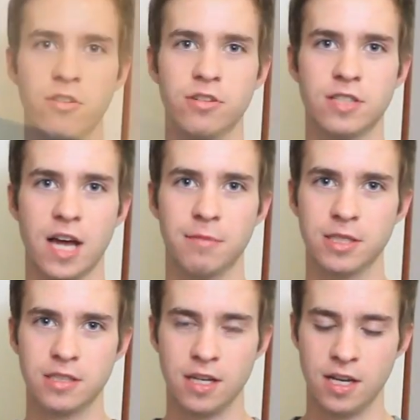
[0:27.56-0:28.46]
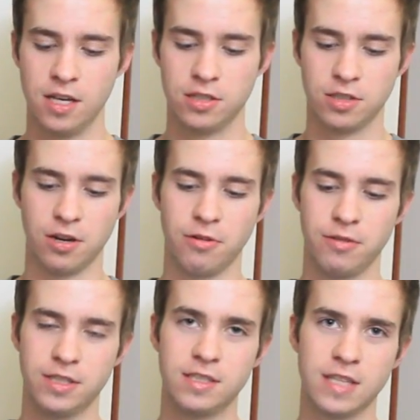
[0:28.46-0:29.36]
all those tablets. So
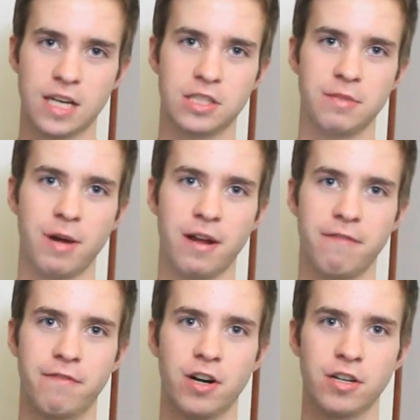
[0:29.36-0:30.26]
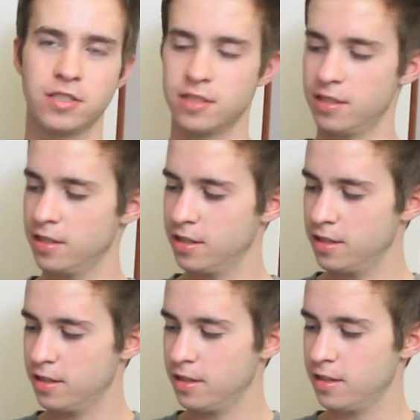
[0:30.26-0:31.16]
this is actually my first
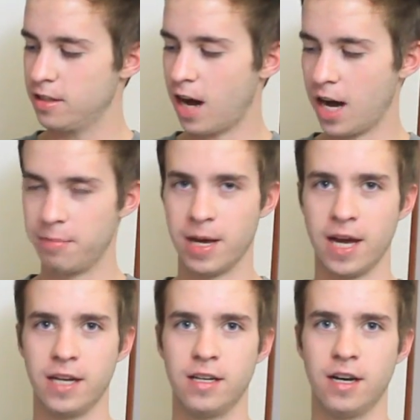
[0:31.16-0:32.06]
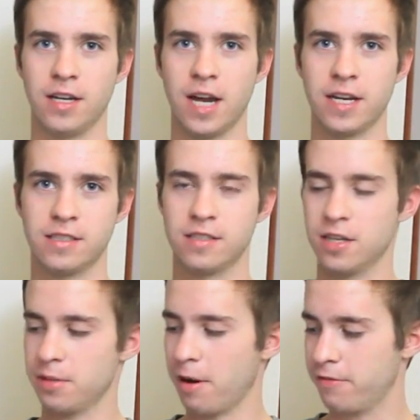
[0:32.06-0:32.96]
iPad, not
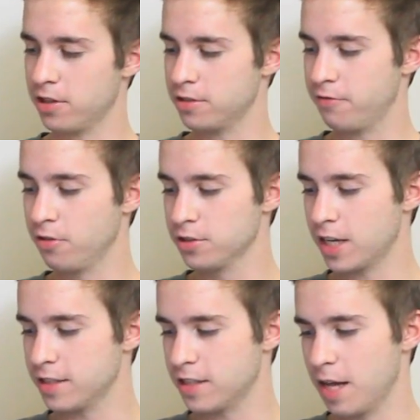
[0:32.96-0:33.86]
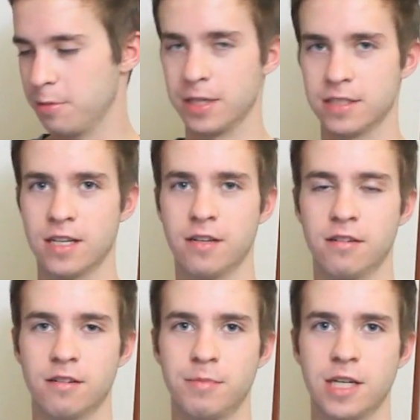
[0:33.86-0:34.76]
necessarily my first full-size tablet
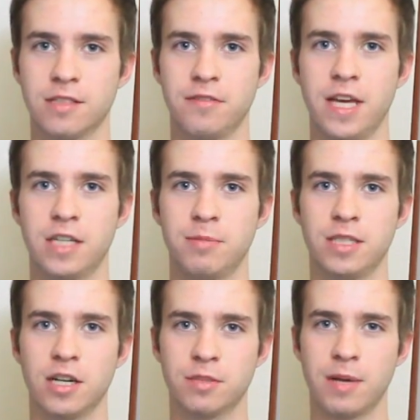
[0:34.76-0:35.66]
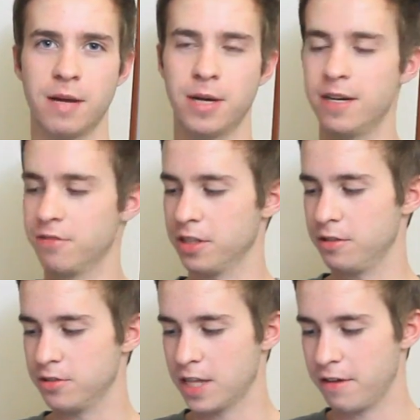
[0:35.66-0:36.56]
because of the HP touchpad, but I didn't really
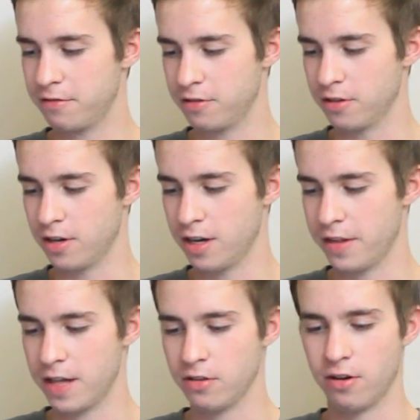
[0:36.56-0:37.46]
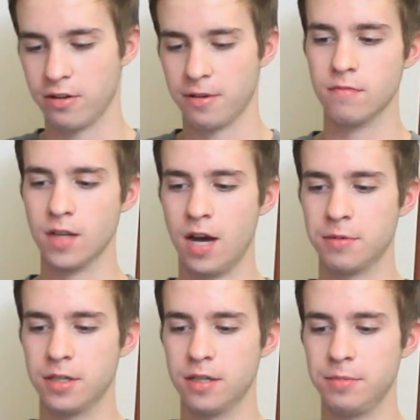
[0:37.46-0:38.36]
use that for that long.
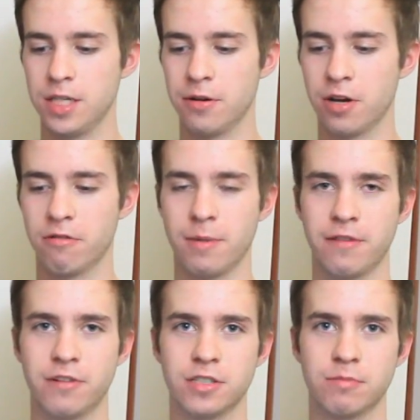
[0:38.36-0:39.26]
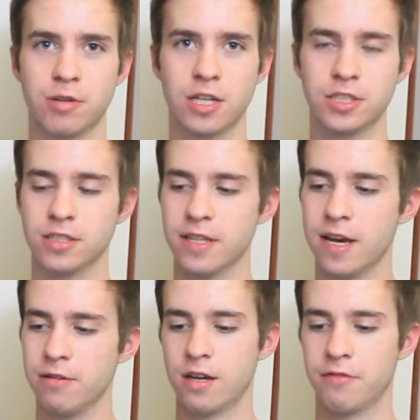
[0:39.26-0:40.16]
I'm going to be going over my first impressions
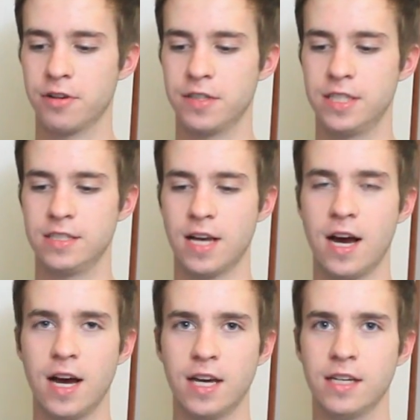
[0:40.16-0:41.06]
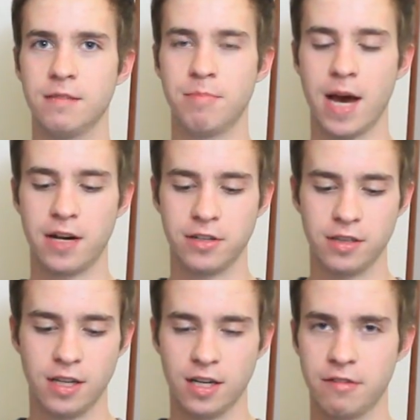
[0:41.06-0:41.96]
now, covering the design, battery
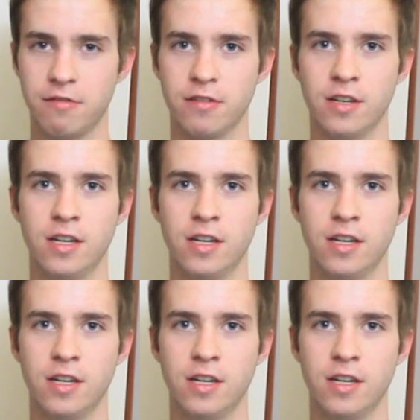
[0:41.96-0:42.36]
life,